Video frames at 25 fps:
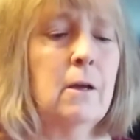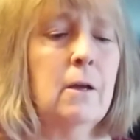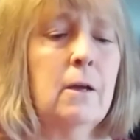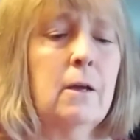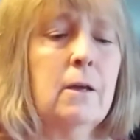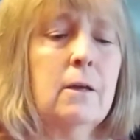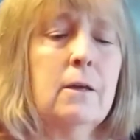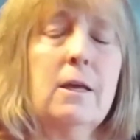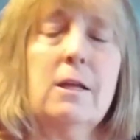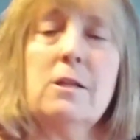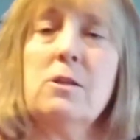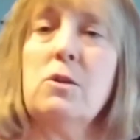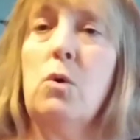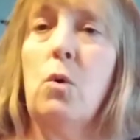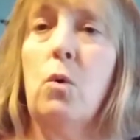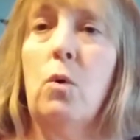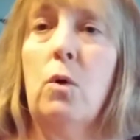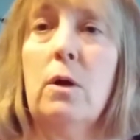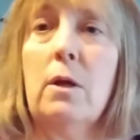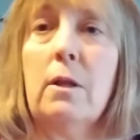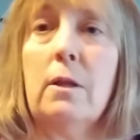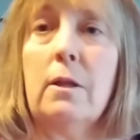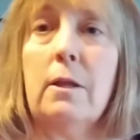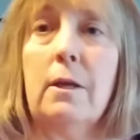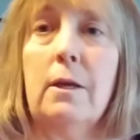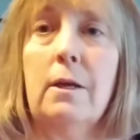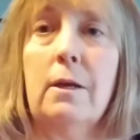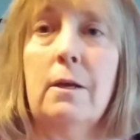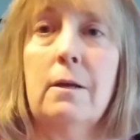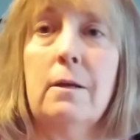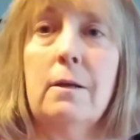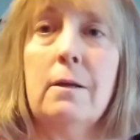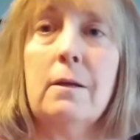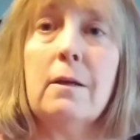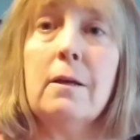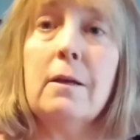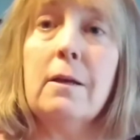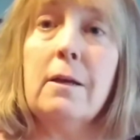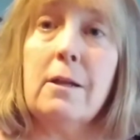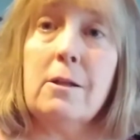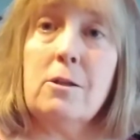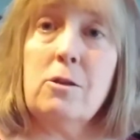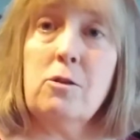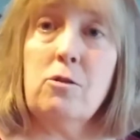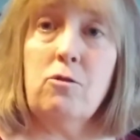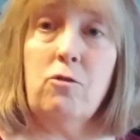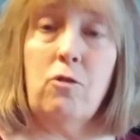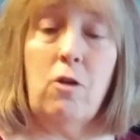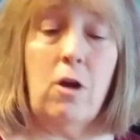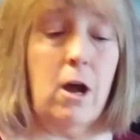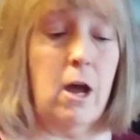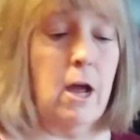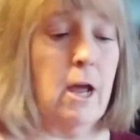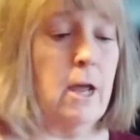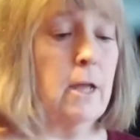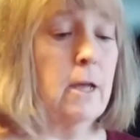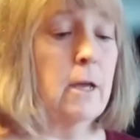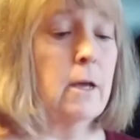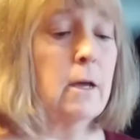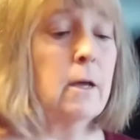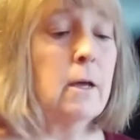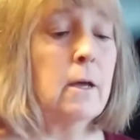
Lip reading: It gets oily, gets dry.